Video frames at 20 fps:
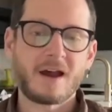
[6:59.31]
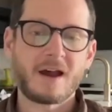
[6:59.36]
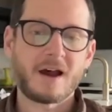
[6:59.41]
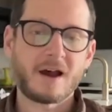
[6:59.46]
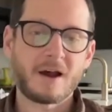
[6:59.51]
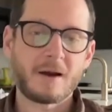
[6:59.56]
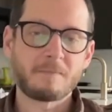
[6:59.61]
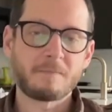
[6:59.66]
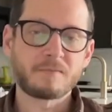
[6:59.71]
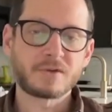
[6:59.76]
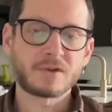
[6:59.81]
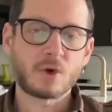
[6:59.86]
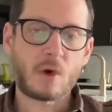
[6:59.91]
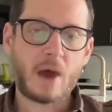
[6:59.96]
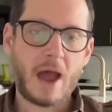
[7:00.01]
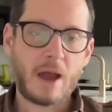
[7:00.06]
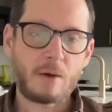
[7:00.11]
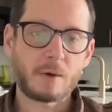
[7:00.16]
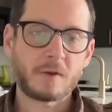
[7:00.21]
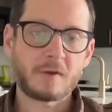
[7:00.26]
Um, so
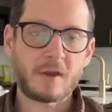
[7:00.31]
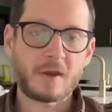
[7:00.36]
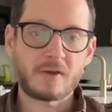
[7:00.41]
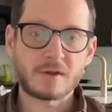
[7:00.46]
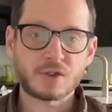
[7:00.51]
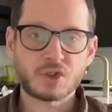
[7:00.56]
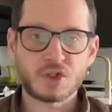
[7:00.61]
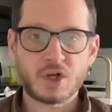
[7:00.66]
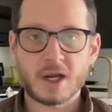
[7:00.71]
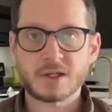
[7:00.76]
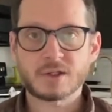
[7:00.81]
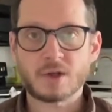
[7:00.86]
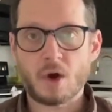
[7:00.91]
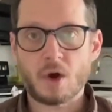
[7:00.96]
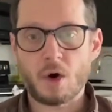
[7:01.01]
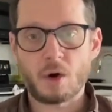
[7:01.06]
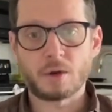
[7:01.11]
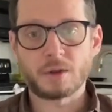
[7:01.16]
I would say this checks all